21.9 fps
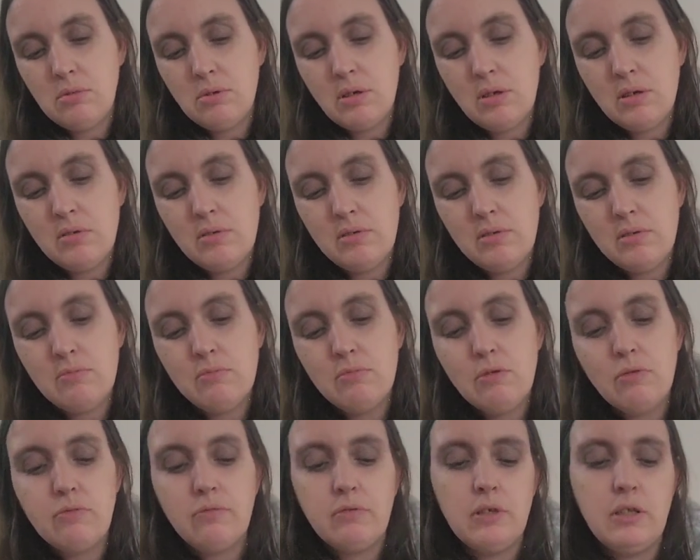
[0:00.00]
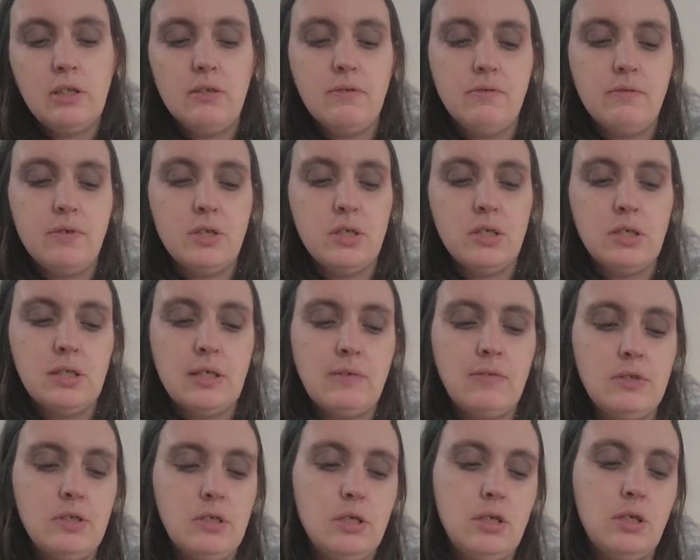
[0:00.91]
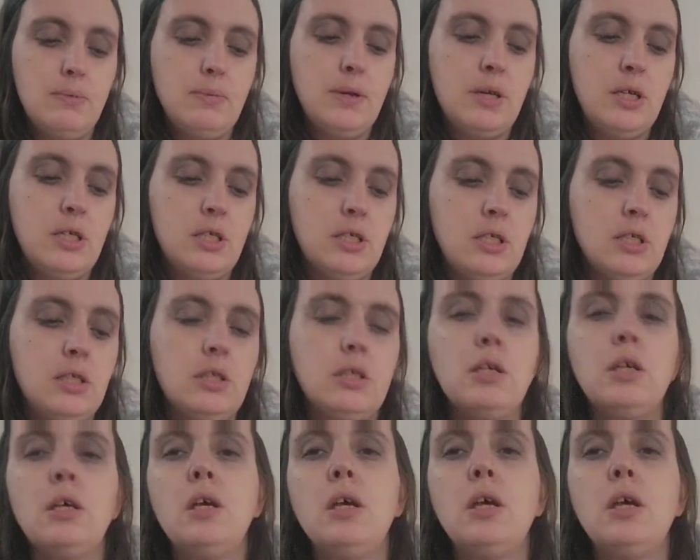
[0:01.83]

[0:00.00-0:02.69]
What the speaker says: kind of roughly the first 72 pages,